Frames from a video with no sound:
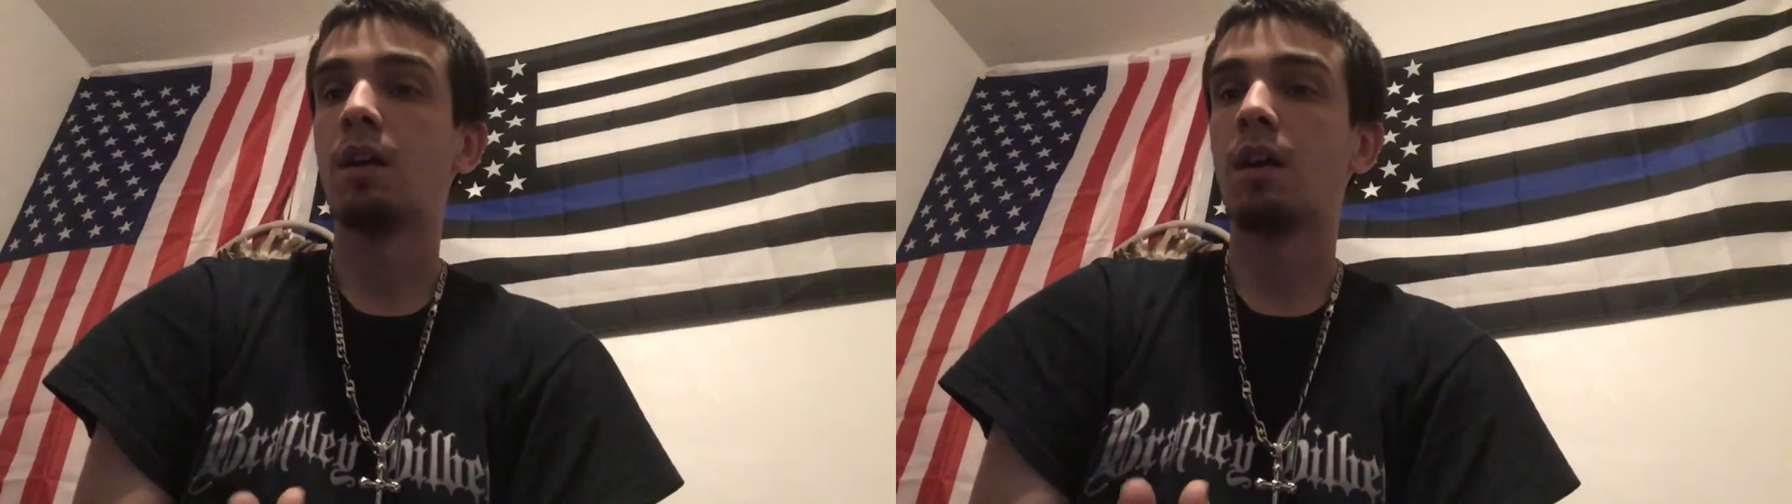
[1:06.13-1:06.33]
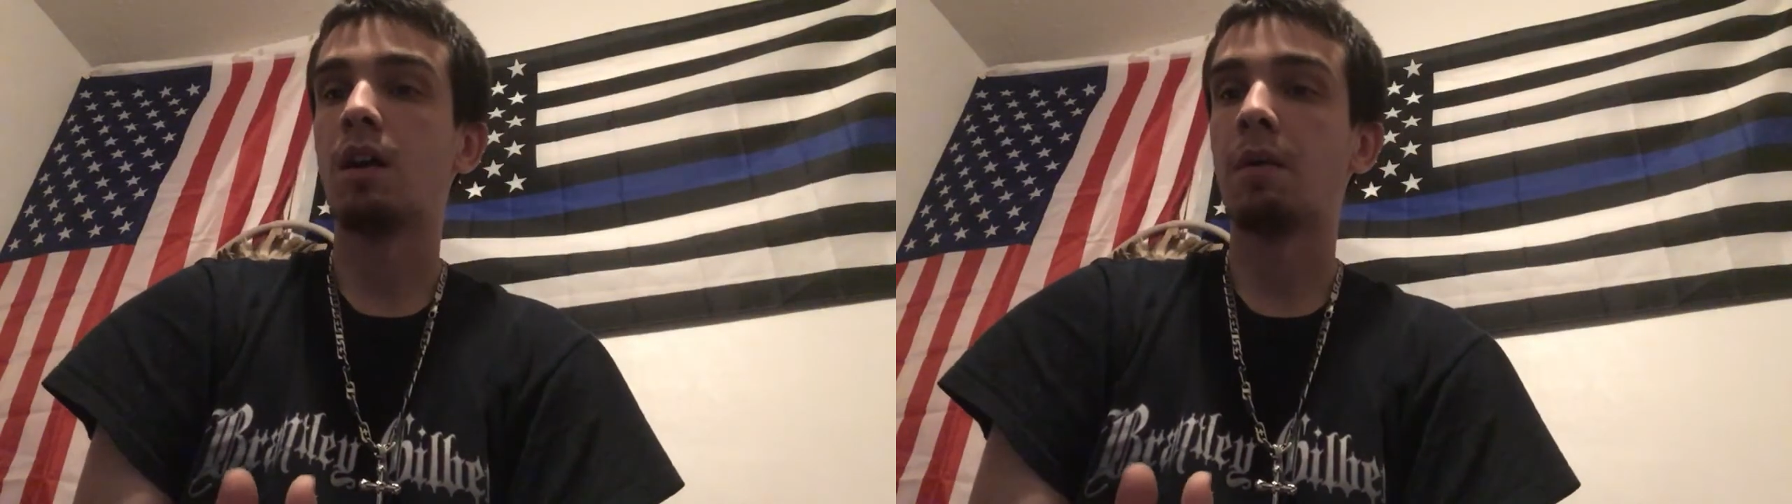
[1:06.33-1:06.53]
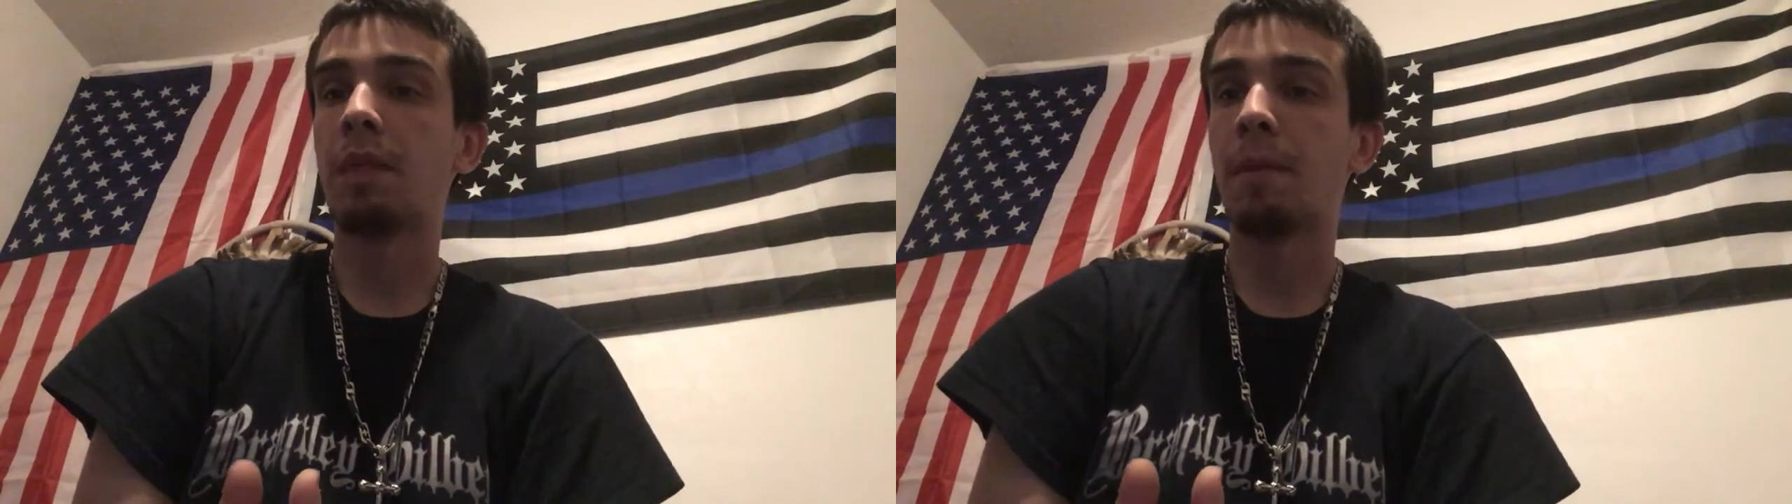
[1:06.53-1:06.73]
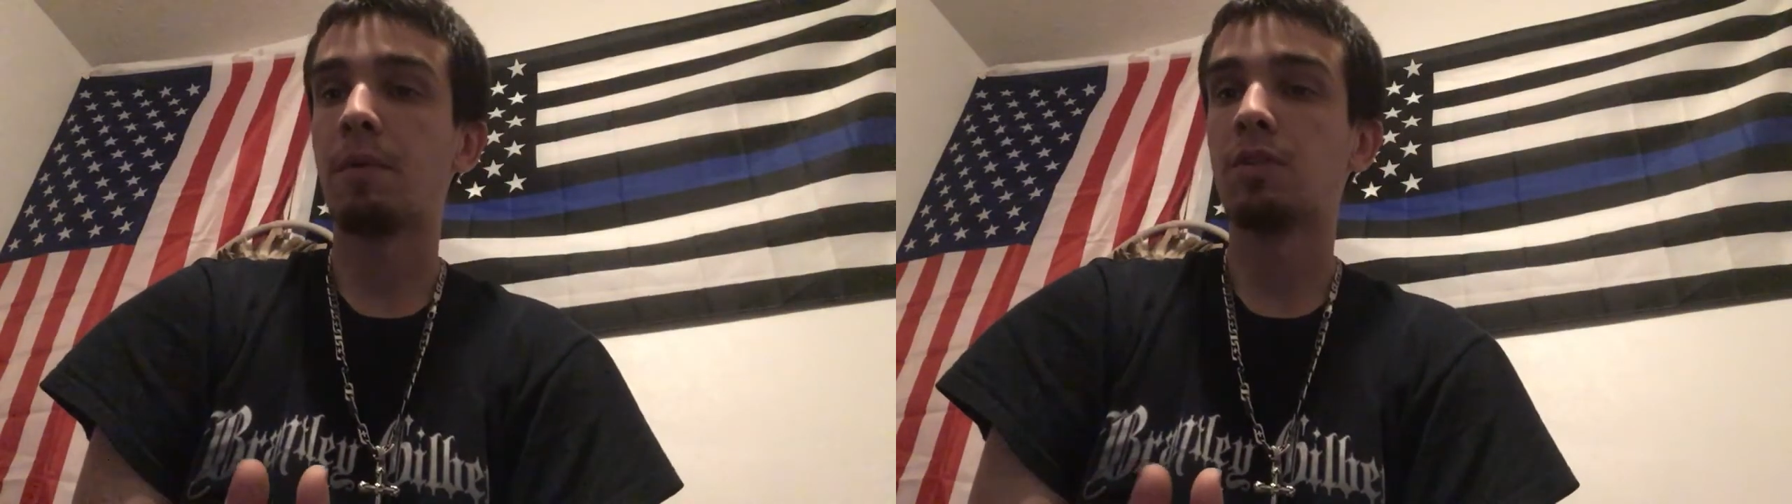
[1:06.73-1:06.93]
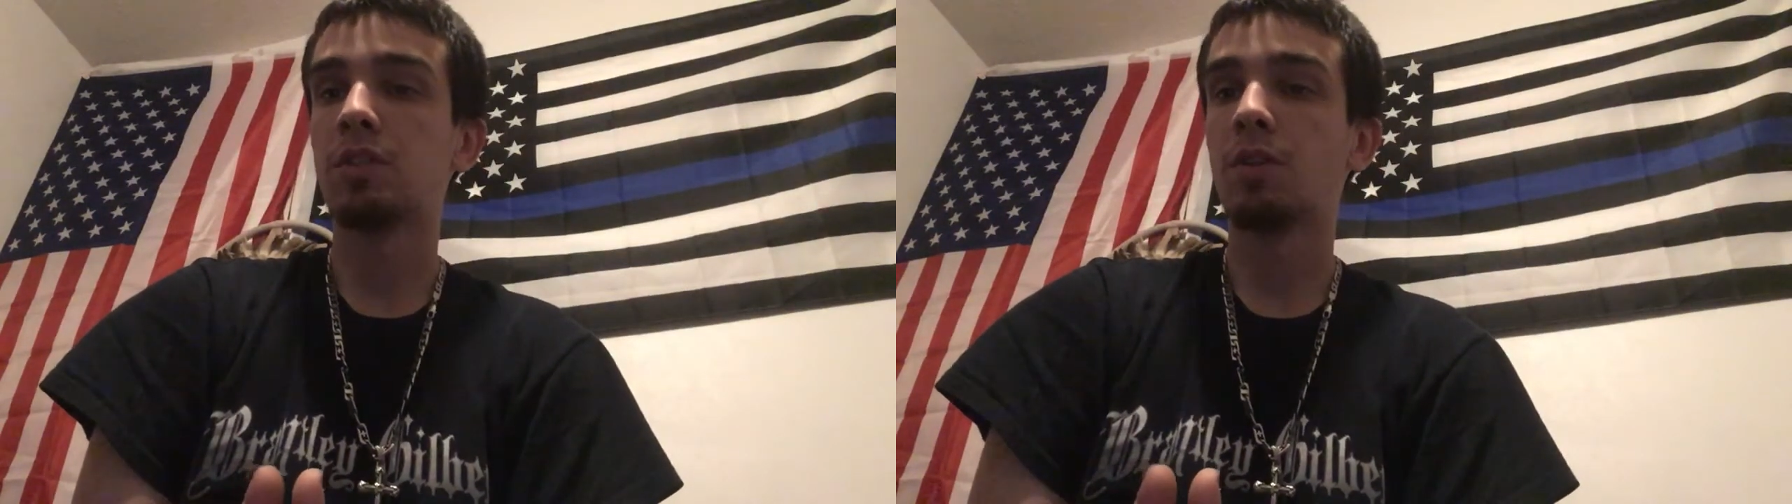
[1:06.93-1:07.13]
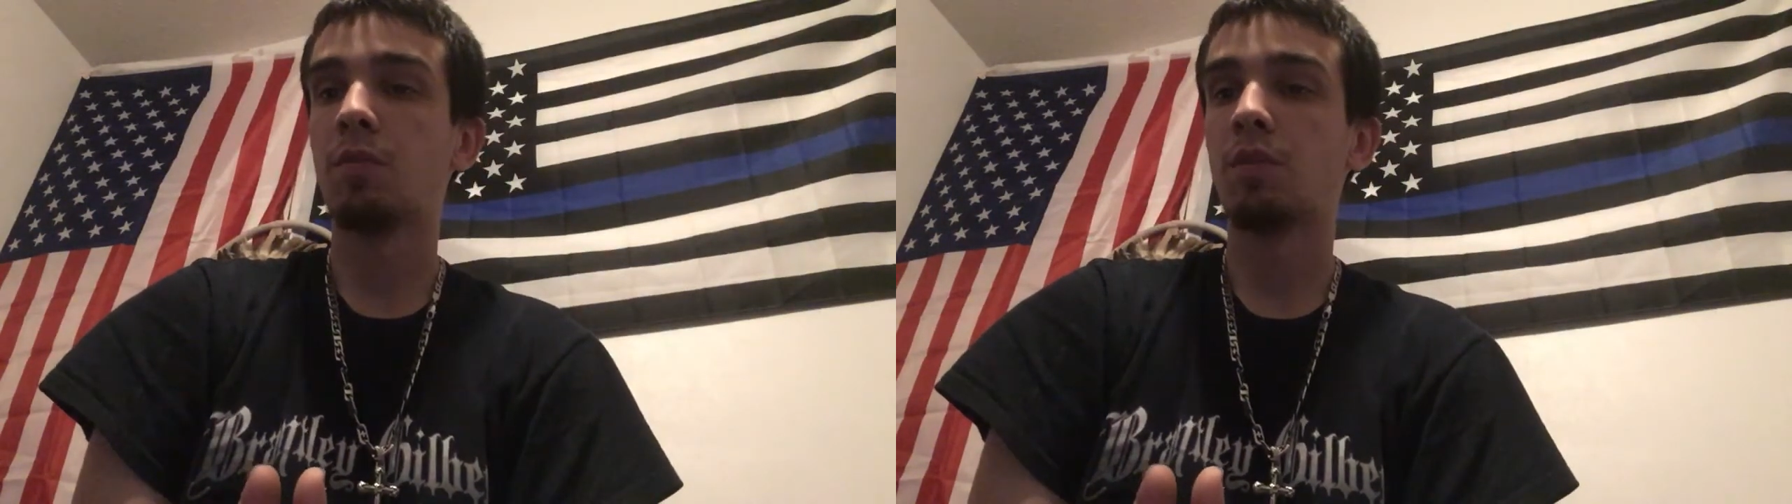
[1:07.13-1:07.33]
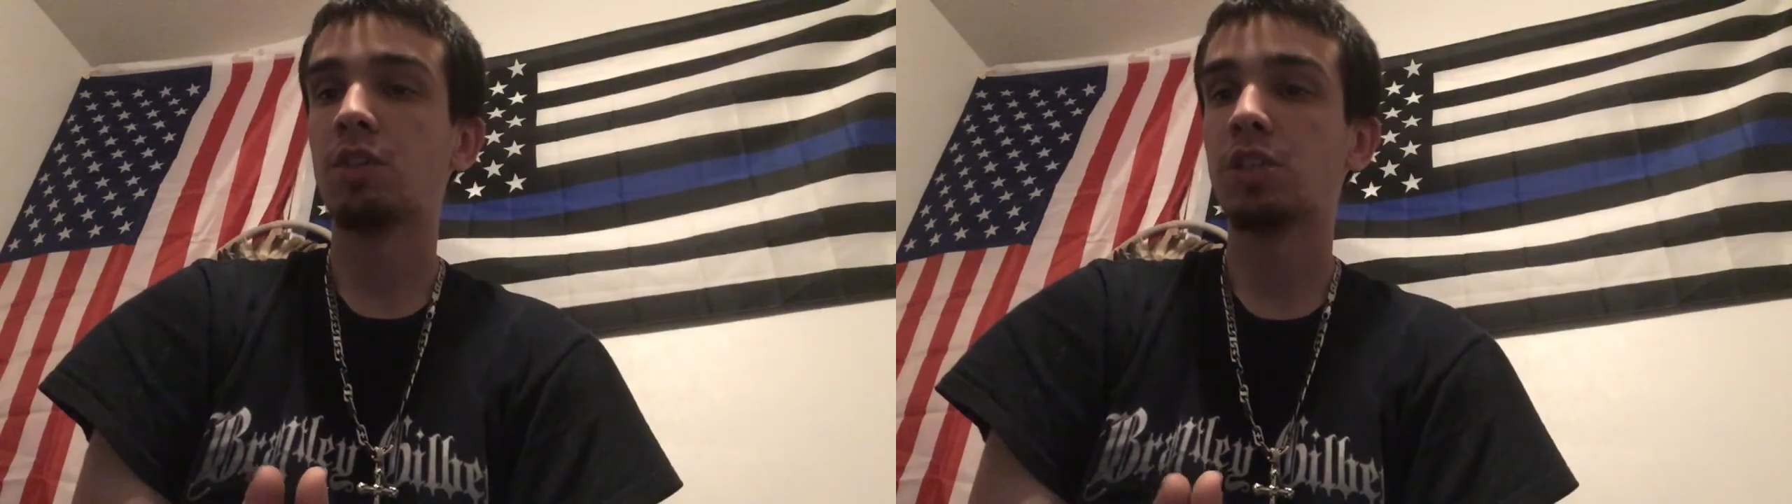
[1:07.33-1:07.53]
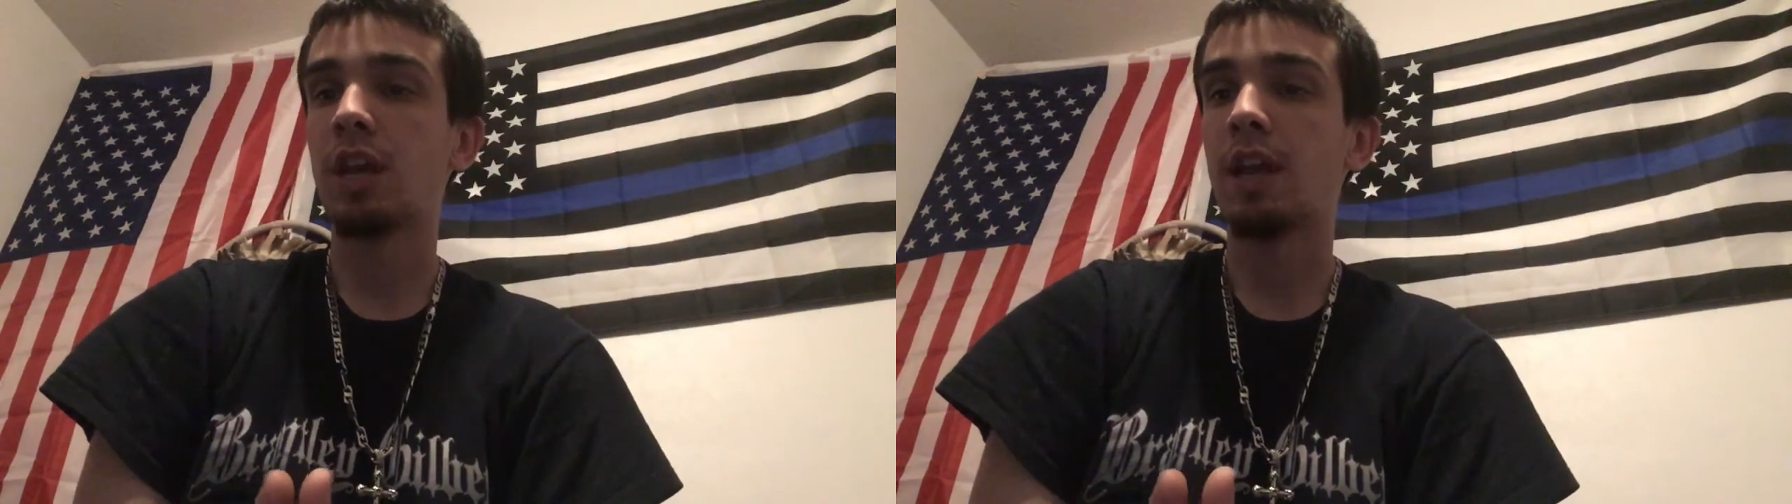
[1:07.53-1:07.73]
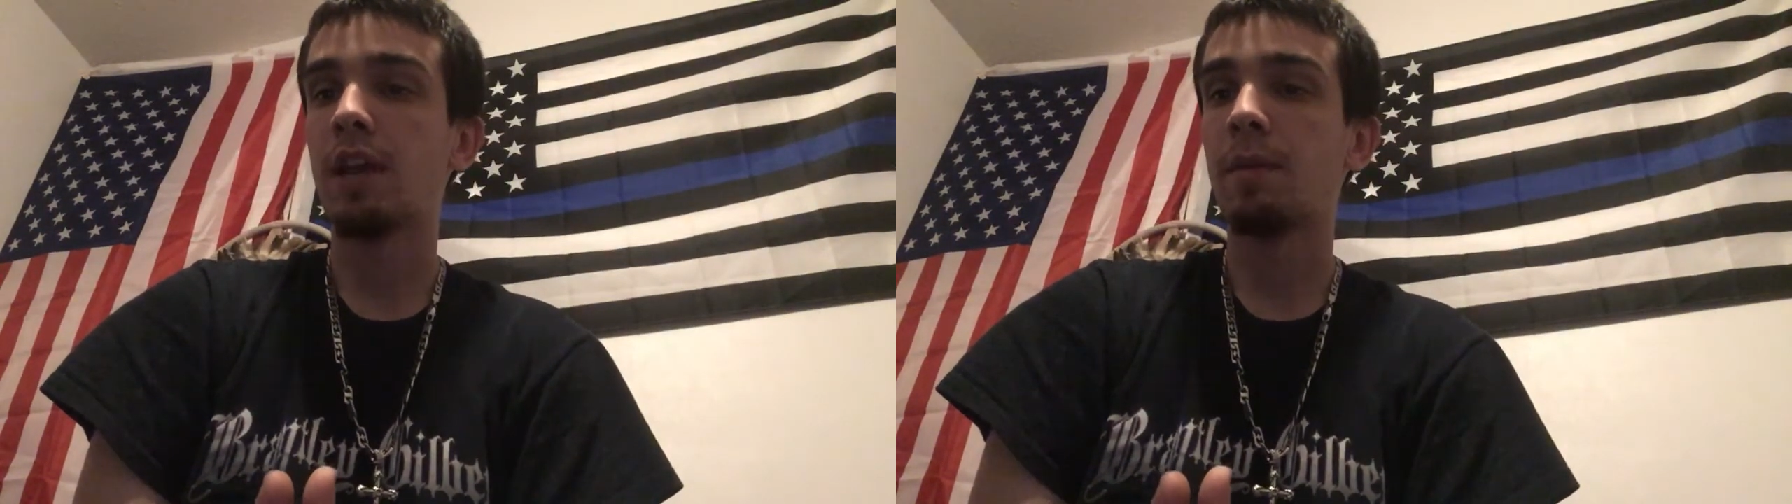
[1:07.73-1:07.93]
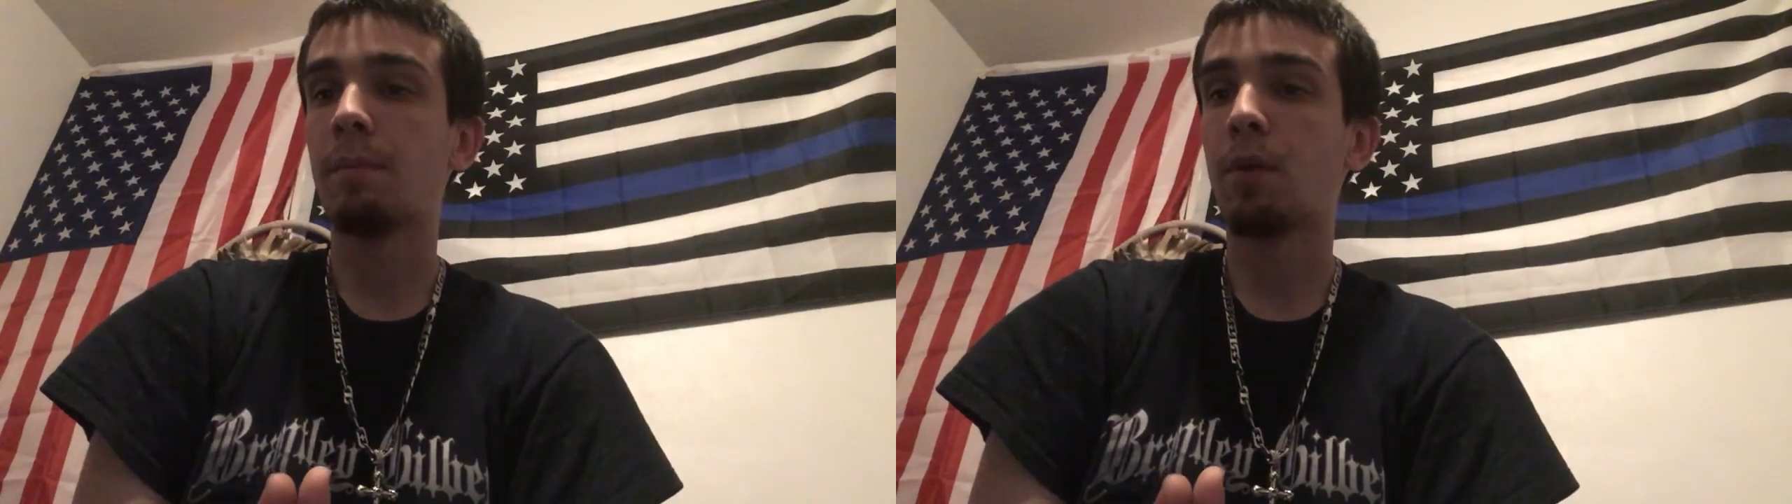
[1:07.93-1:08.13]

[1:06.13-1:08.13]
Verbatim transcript: Um, that person was Shane